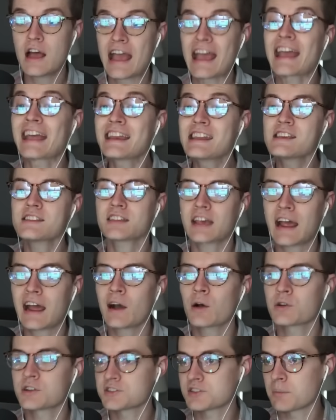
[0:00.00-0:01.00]
Any
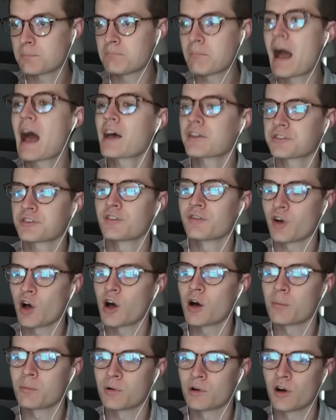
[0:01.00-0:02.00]
town is a massive
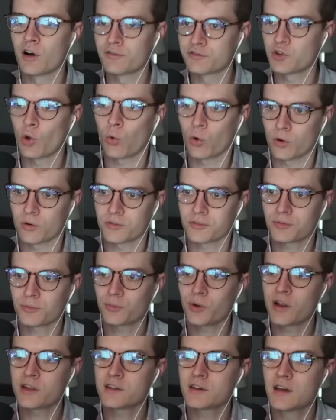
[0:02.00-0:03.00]
hub of doors,
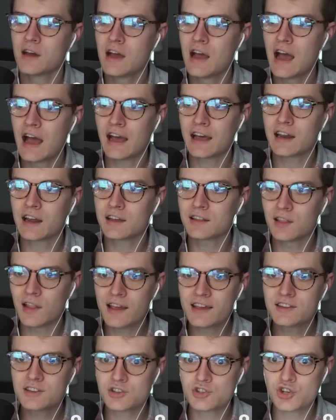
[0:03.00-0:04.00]
right? And I'd
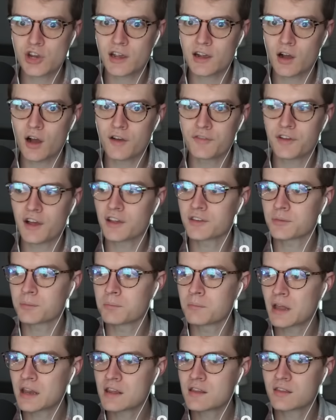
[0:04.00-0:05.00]
like to check off as
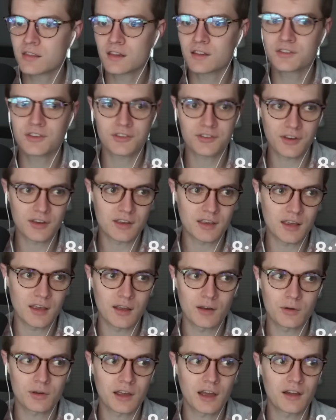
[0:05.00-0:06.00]
many things as I
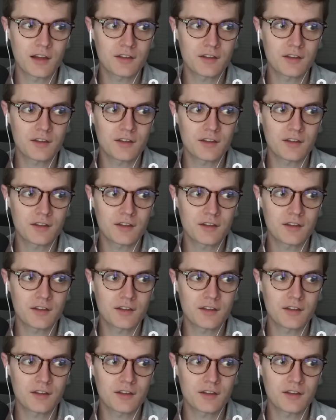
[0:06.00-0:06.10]
can, okay? I